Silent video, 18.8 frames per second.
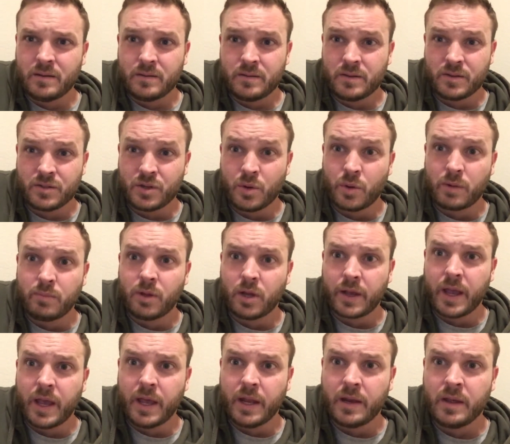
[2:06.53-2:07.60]
there's nowhere to plug
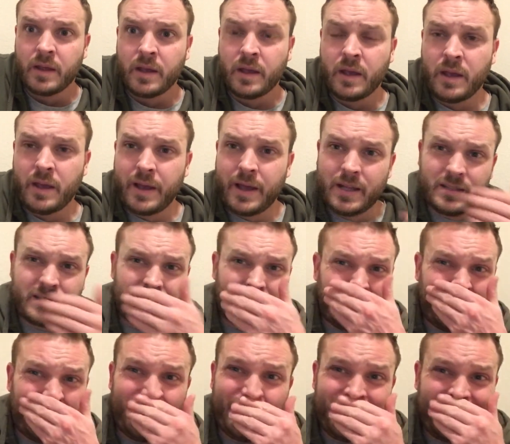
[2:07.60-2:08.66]
in. And
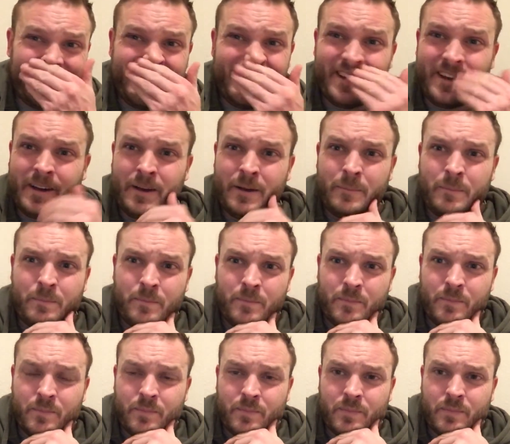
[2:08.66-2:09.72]
so
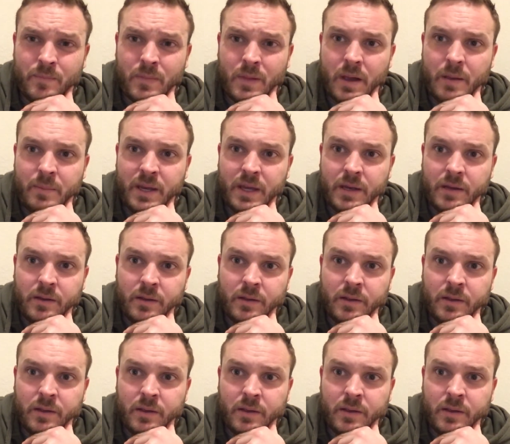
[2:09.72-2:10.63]
I mean,